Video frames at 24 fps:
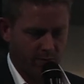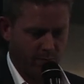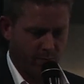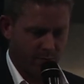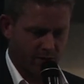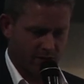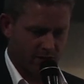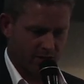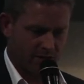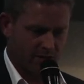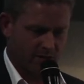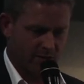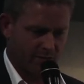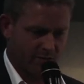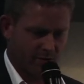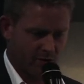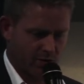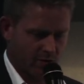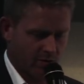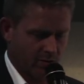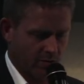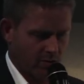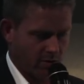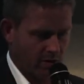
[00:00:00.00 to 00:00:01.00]
Because
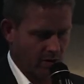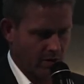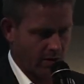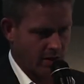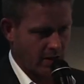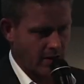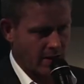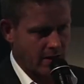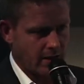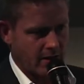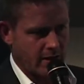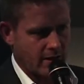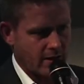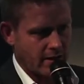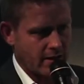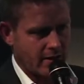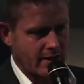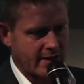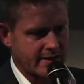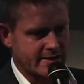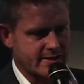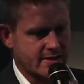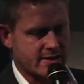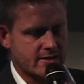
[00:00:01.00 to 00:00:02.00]

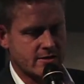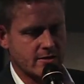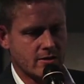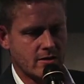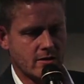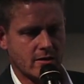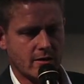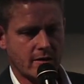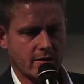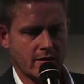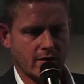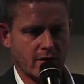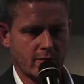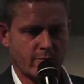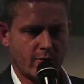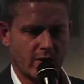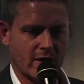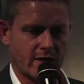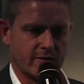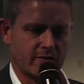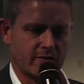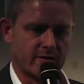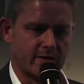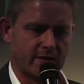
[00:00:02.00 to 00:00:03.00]
it's not
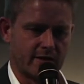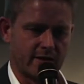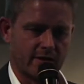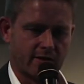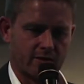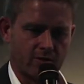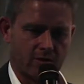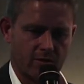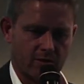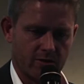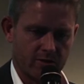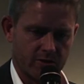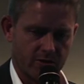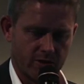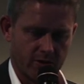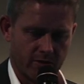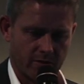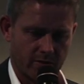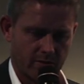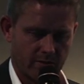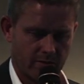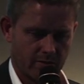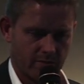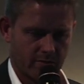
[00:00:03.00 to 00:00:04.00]
about the technology.
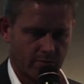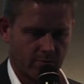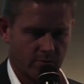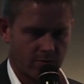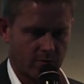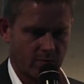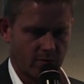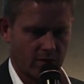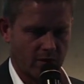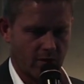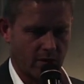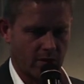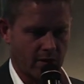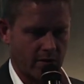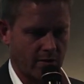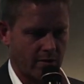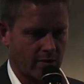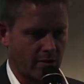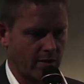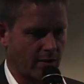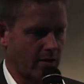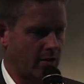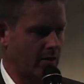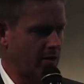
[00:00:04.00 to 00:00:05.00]

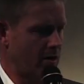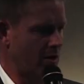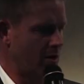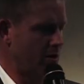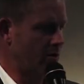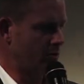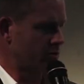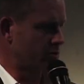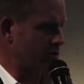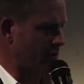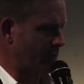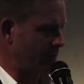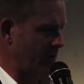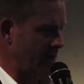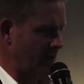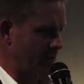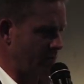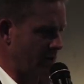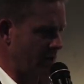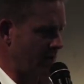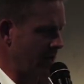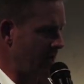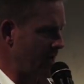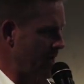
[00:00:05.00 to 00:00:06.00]
Loads of
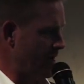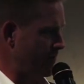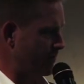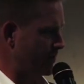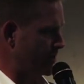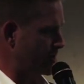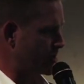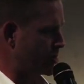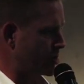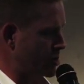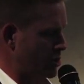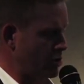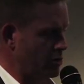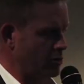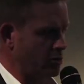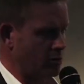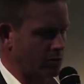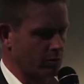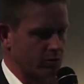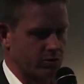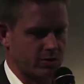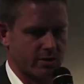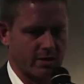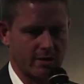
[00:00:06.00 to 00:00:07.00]
people have the
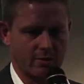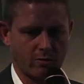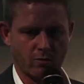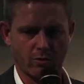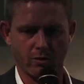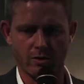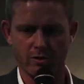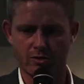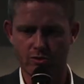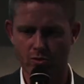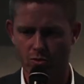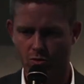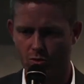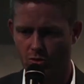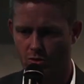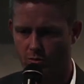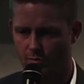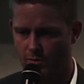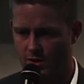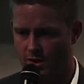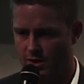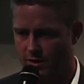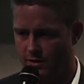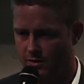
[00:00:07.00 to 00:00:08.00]
tools in order to
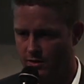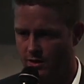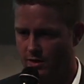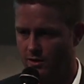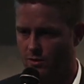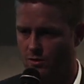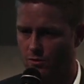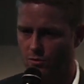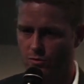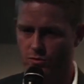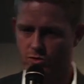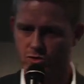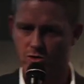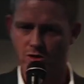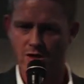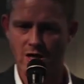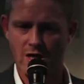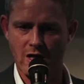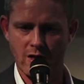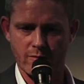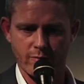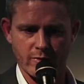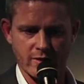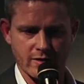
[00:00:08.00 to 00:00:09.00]
automate and go to a
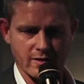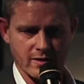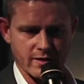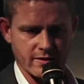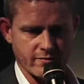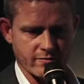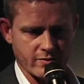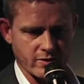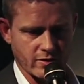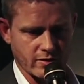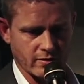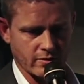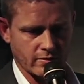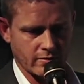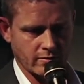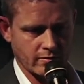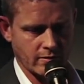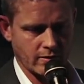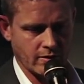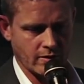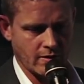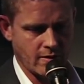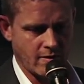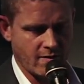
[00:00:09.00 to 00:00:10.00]
hybrid delivery.
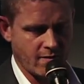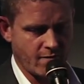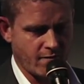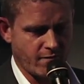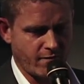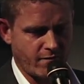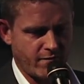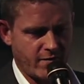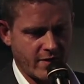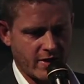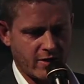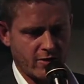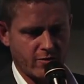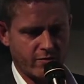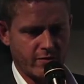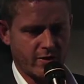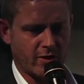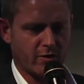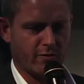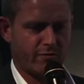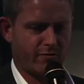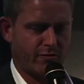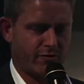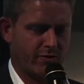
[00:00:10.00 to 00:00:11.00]
Very,
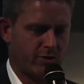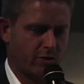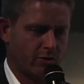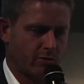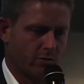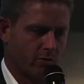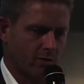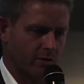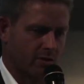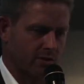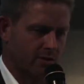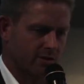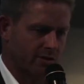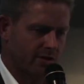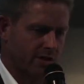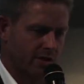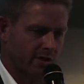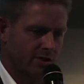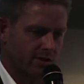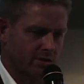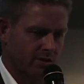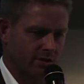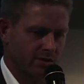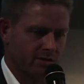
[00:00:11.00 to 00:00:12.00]
very few
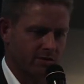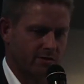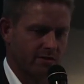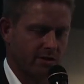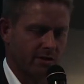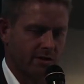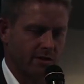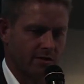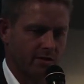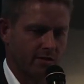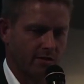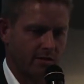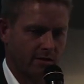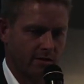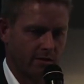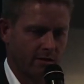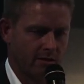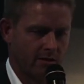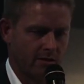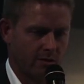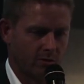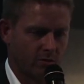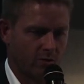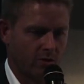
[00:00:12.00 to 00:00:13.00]
organization is there
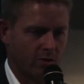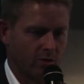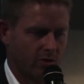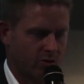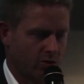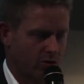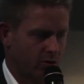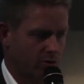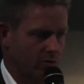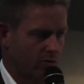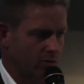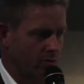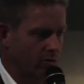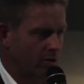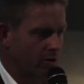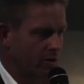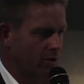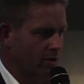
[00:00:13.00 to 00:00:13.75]
in order to